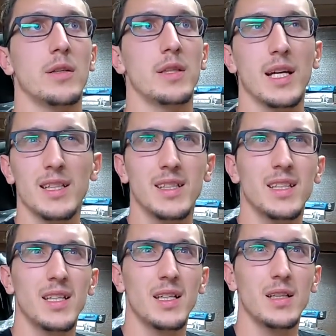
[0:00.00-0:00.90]

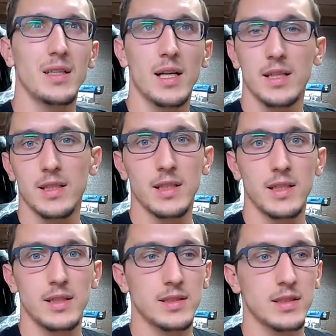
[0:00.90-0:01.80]

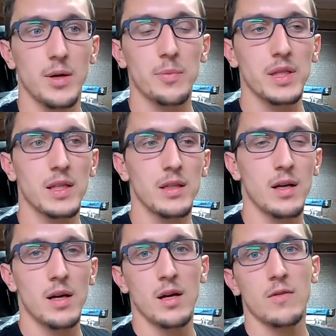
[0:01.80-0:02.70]
1990 something
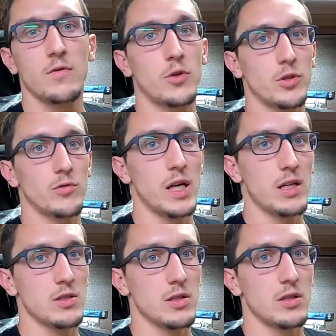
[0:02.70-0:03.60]
Ford
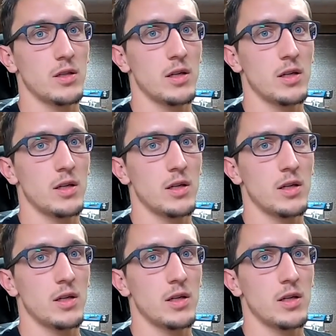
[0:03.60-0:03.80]
Ranger,